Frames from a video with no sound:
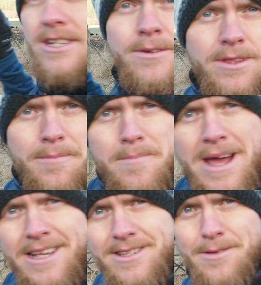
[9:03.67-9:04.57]
with a
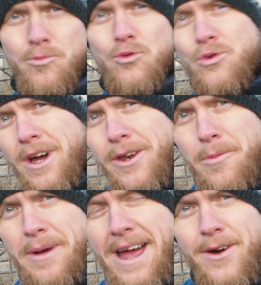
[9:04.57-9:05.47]
messy, brighter
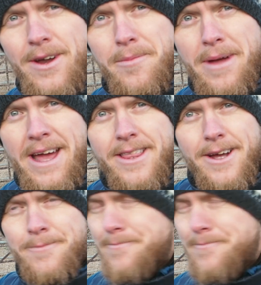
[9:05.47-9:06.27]
background back there.